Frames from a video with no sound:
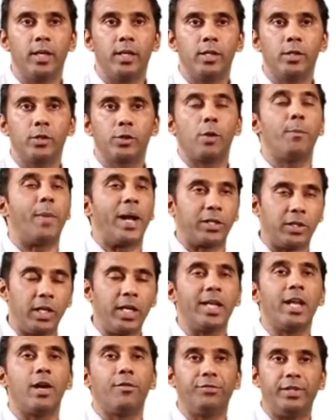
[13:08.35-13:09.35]
So
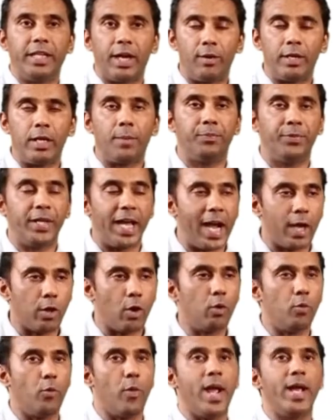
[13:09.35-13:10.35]
bacteria have developed their
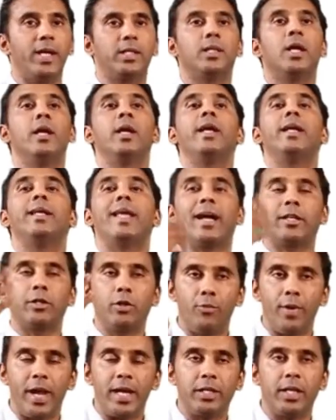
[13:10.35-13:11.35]
own ways in
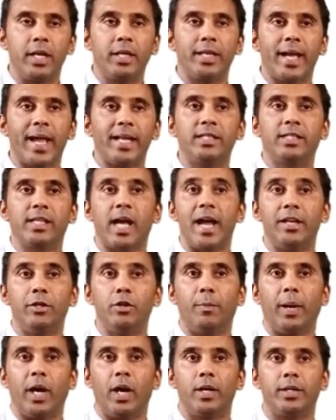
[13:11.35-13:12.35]
activating the
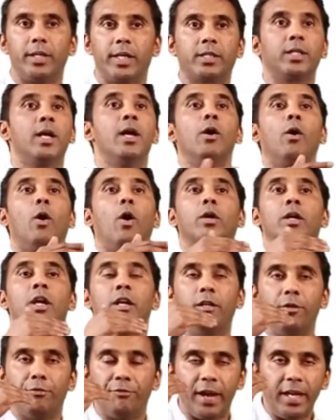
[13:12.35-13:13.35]
antibiotics or
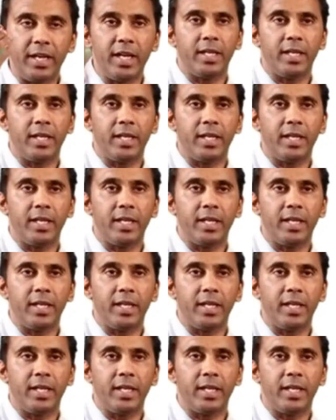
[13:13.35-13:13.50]
defending the